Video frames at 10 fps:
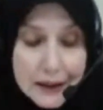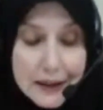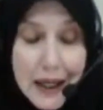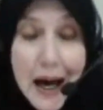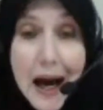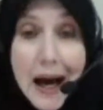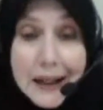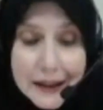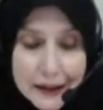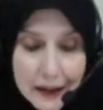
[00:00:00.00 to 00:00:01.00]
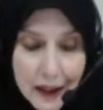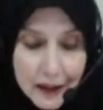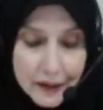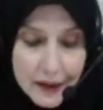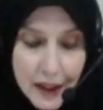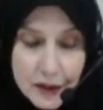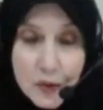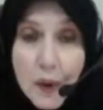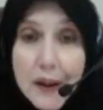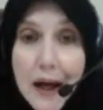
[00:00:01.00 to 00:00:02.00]
And Aila, the
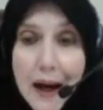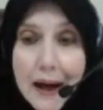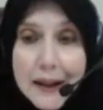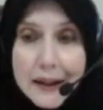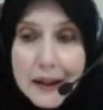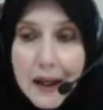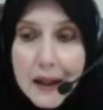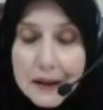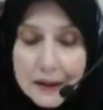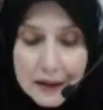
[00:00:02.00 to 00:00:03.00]
next one, Aila.